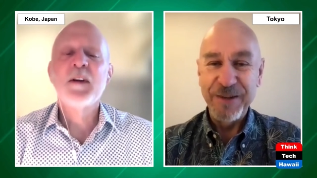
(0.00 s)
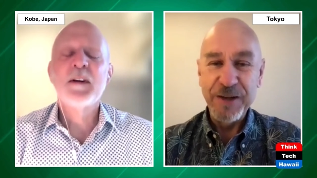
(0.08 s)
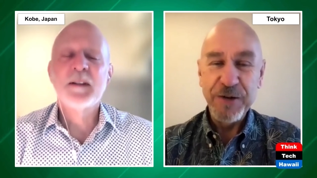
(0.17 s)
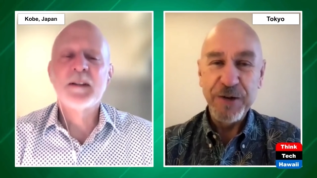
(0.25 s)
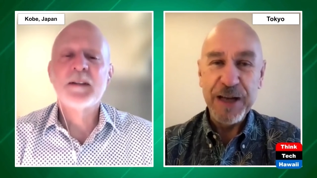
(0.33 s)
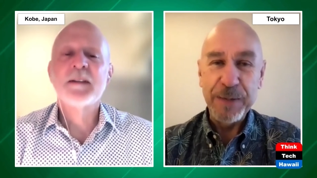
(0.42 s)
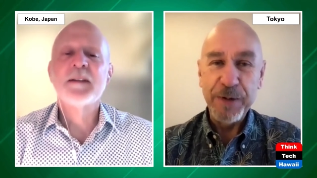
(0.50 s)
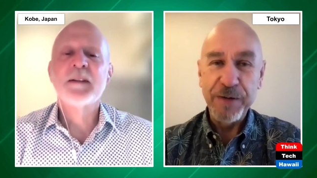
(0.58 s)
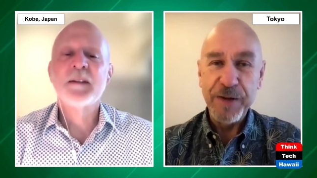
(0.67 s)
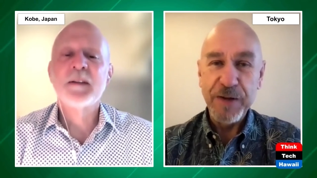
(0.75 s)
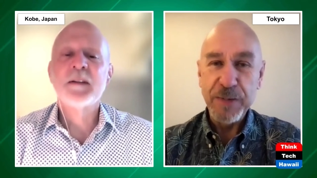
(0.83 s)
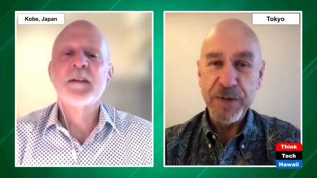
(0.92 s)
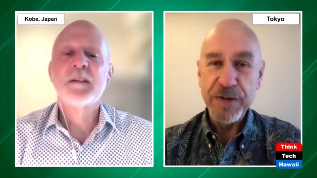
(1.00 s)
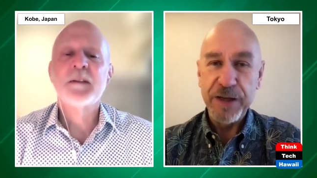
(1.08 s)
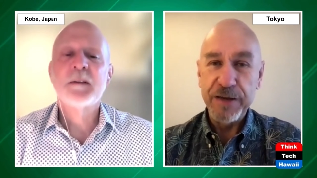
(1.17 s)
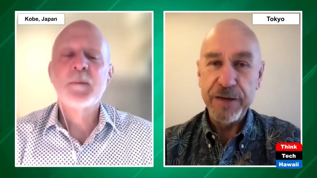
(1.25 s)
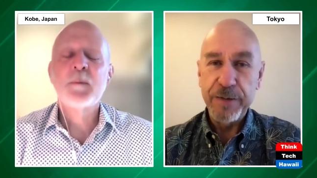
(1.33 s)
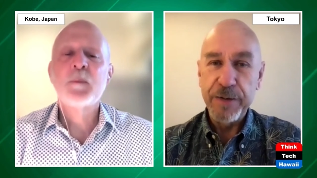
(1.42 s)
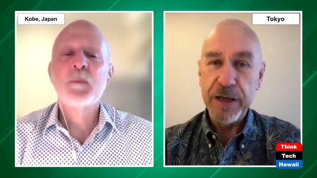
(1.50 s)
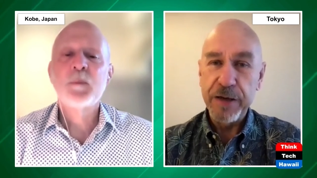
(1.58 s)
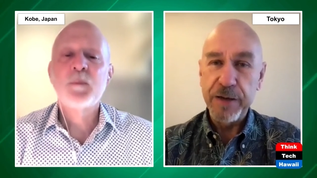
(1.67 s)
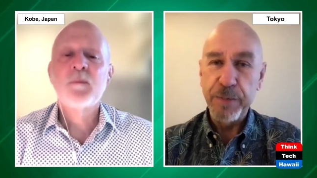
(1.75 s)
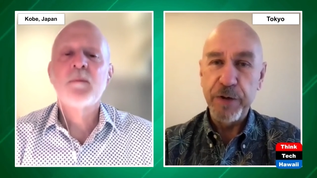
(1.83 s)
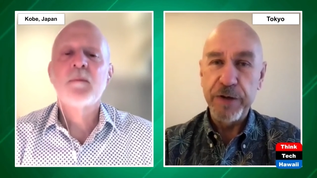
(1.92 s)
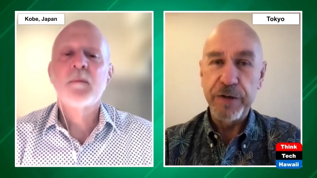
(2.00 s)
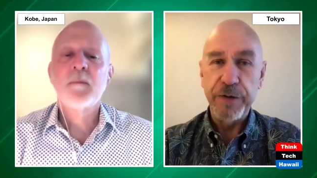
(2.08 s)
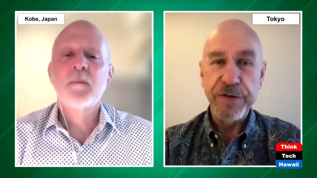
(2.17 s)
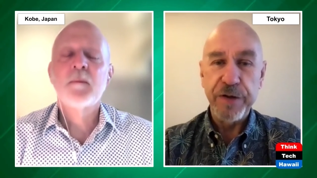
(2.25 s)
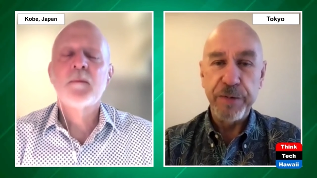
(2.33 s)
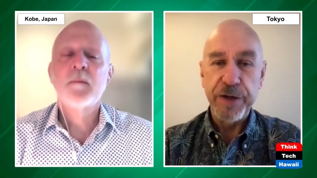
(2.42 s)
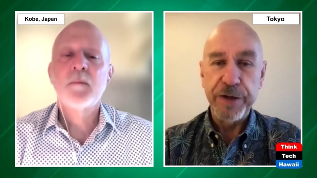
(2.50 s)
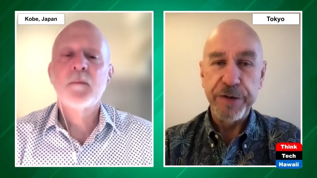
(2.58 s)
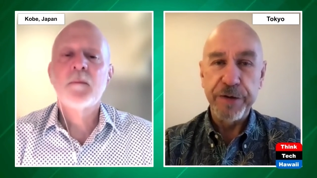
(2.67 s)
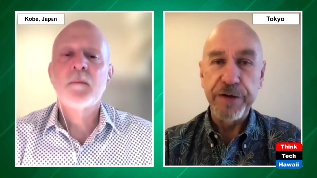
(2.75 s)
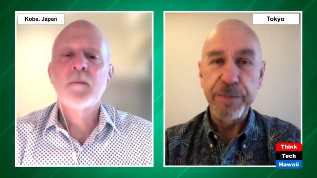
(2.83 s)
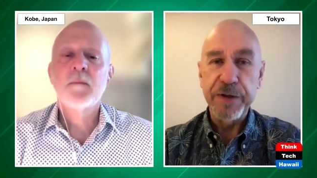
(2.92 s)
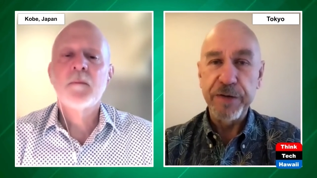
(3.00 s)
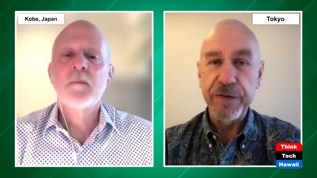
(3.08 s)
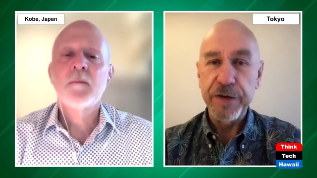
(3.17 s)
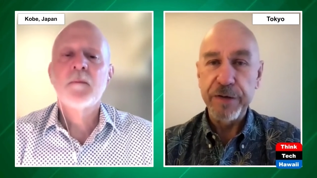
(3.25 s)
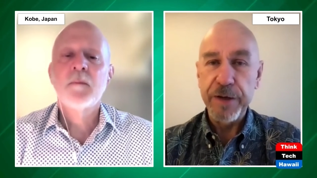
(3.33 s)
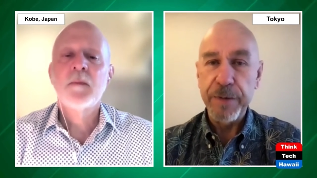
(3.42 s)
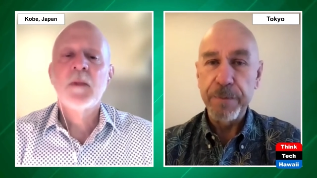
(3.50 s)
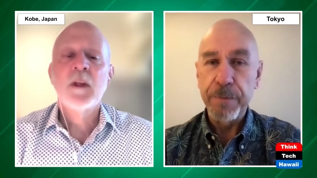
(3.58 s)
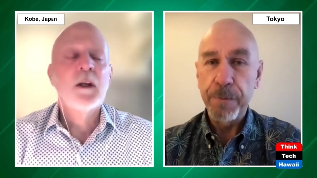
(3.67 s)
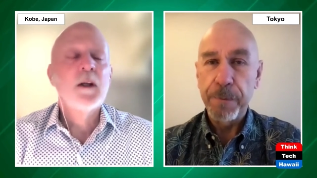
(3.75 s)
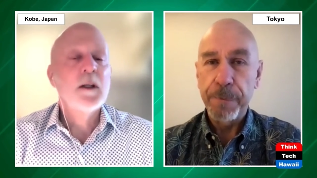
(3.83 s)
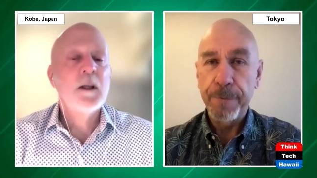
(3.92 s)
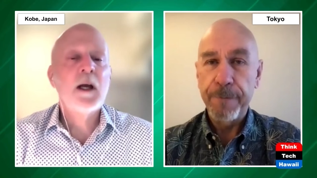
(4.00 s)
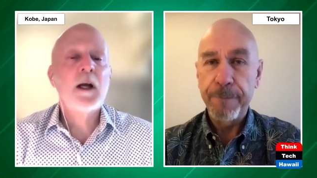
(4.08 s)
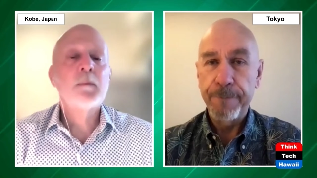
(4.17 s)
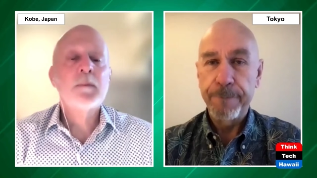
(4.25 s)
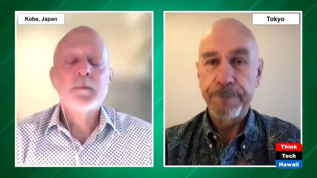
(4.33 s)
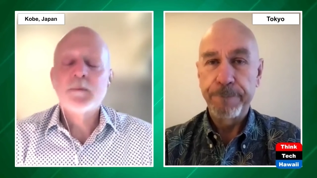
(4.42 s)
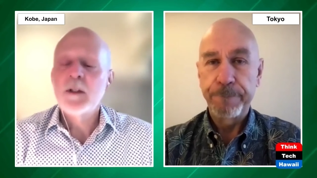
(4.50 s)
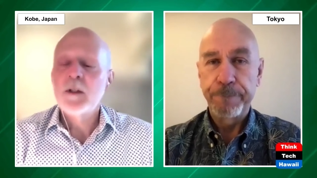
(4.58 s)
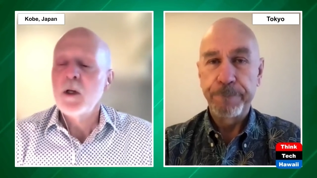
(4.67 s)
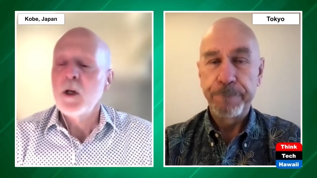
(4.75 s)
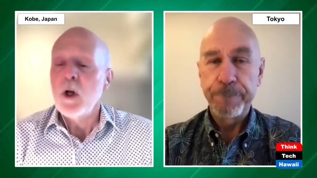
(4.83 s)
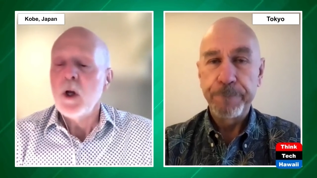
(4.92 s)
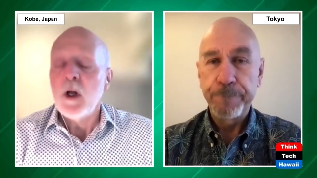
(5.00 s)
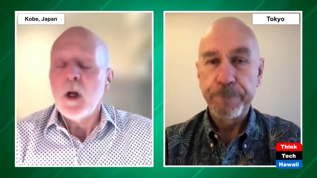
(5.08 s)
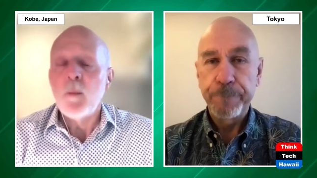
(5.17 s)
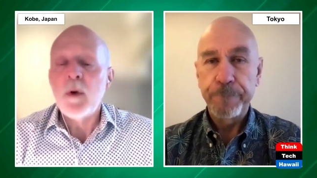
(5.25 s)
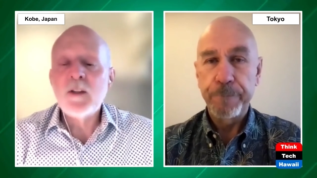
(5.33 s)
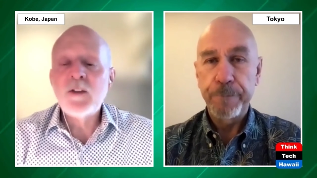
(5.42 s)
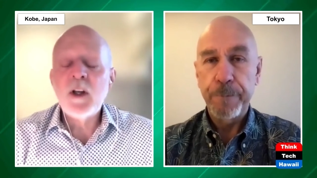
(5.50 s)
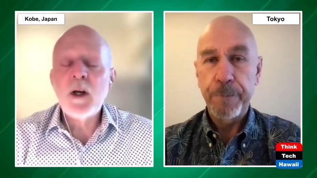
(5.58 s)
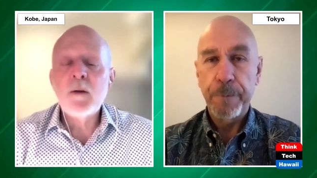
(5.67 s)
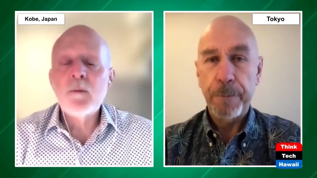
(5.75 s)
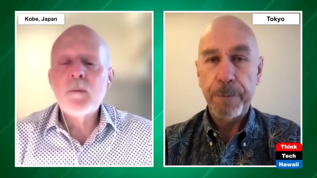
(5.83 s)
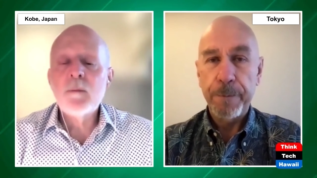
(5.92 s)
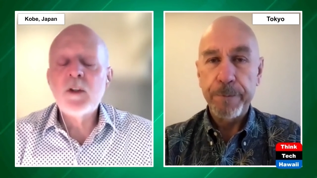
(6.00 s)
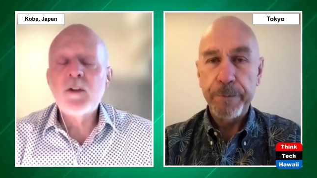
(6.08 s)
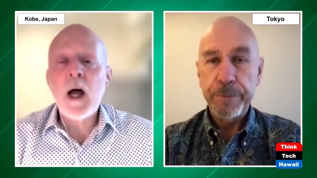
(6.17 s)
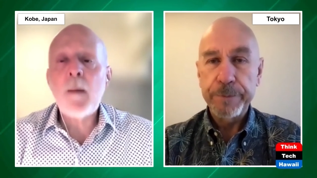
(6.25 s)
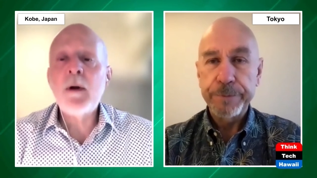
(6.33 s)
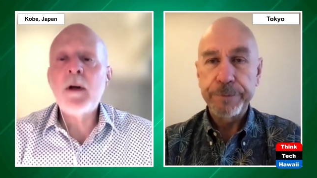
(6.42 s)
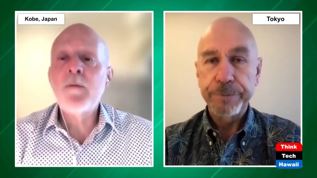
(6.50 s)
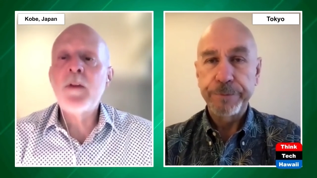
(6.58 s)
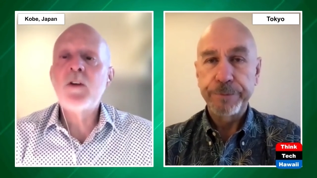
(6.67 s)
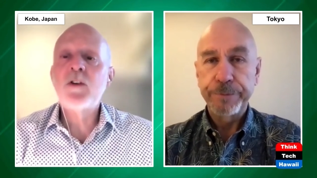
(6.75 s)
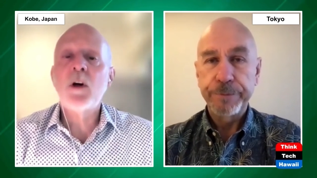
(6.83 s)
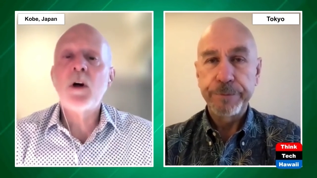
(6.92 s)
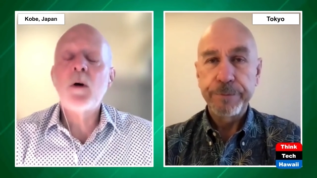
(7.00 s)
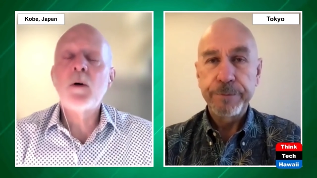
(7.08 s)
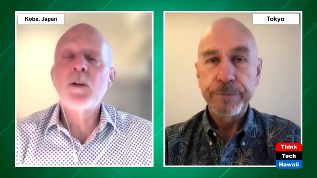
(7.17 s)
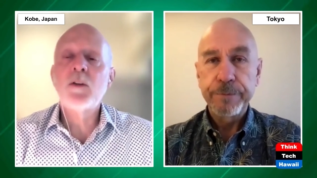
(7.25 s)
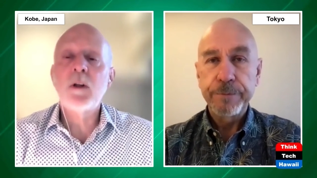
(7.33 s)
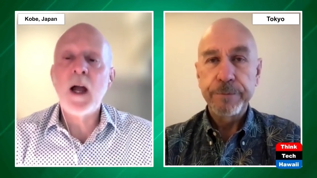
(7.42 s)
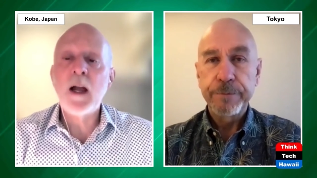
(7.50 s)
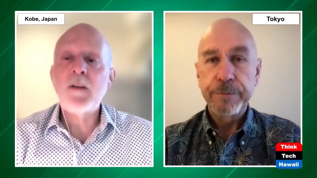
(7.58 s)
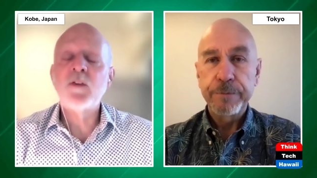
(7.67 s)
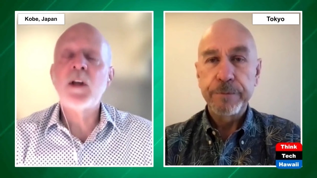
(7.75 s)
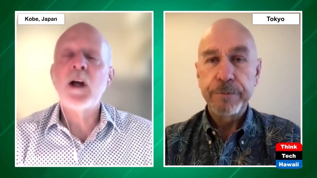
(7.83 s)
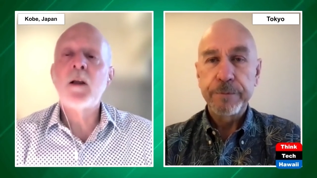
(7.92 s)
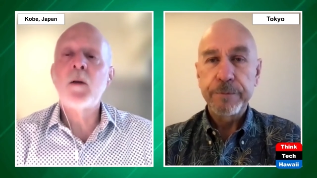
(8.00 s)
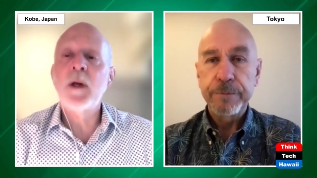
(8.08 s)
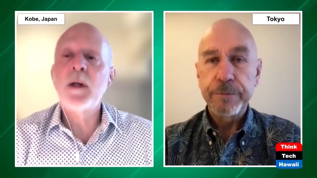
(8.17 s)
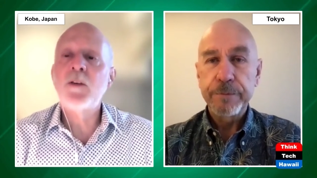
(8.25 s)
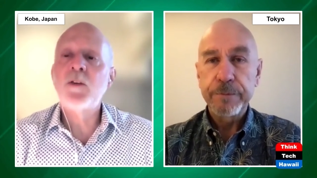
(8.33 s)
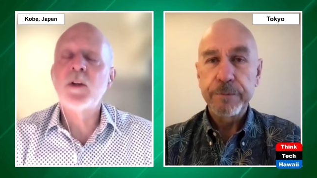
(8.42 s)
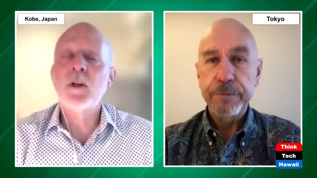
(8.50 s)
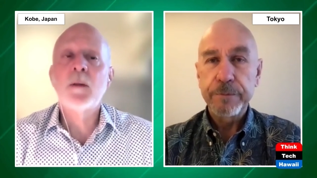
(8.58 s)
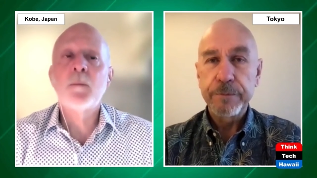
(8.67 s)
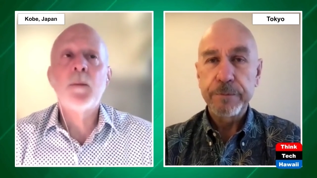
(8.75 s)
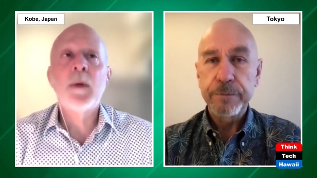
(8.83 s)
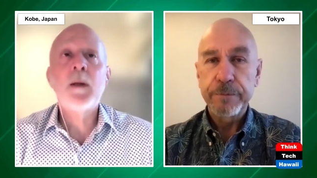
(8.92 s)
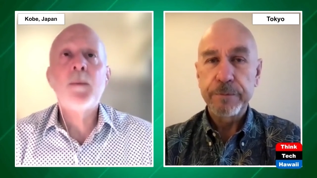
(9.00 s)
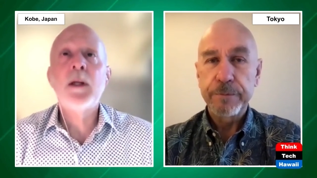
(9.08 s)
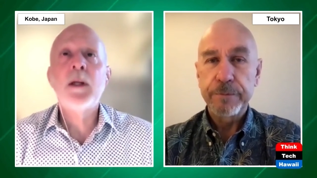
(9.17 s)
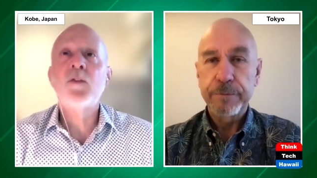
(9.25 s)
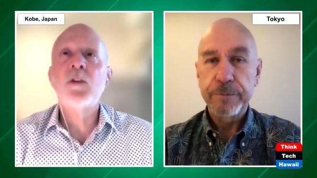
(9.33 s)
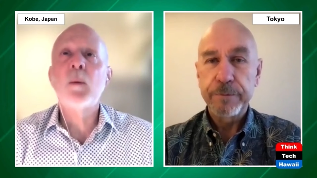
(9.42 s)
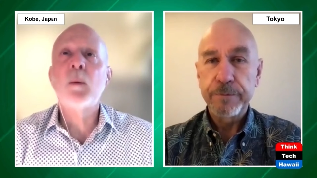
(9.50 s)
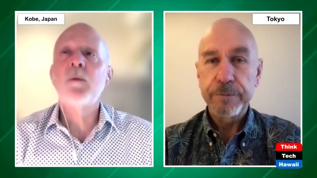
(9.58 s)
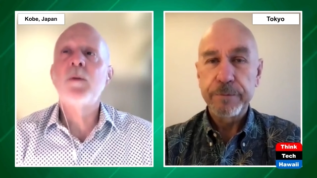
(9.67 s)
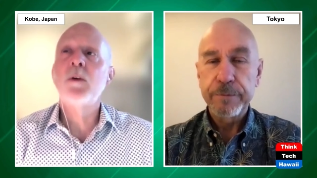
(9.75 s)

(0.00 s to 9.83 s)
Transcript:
Speaker 1: venture capital investments, yeah, getting pretty close to 300 companies now, yeah.
Speaker 2: Yeah, but the topic of this show is lifestyle medicine, and maybe some of